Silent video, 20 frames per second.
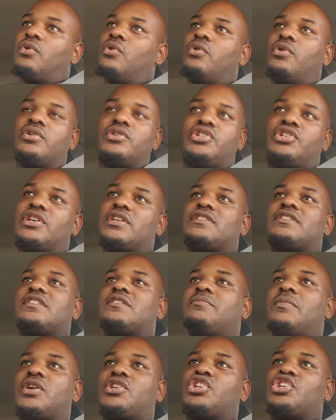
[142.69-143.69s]
or just
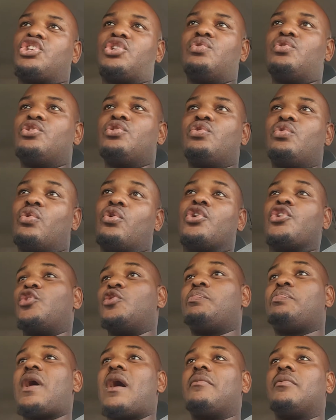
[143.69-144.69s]
as much as you do, or
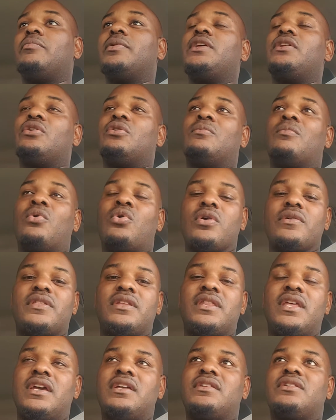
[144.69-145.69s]
you probably know more
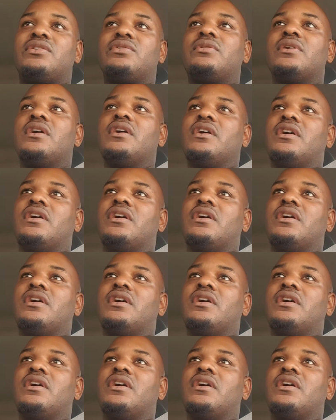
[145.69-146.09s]
than they do.